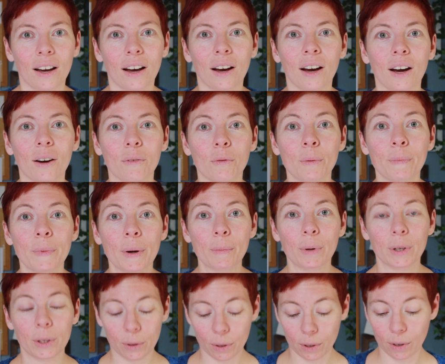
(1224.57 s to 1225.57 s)
Uh,
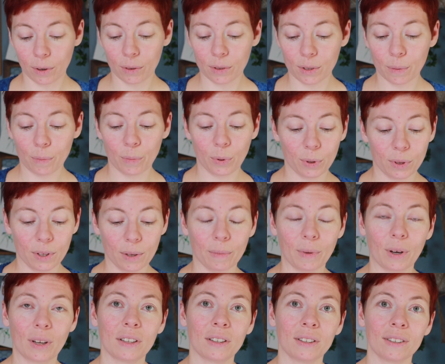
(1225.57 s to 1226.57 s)
remember, you can also put them
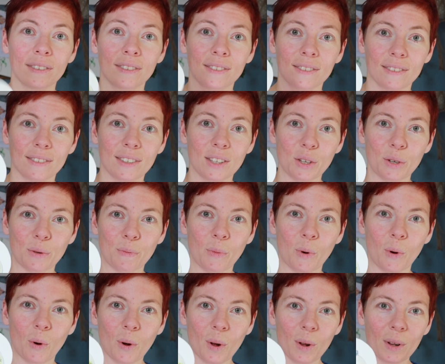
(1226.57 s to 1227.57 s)
on the
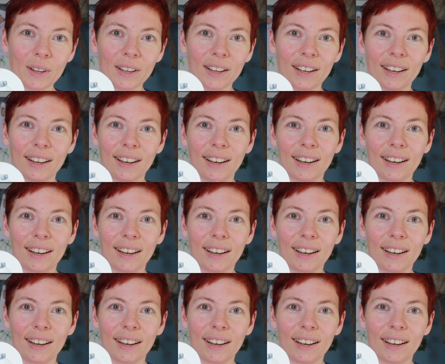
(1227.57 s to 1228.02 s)
small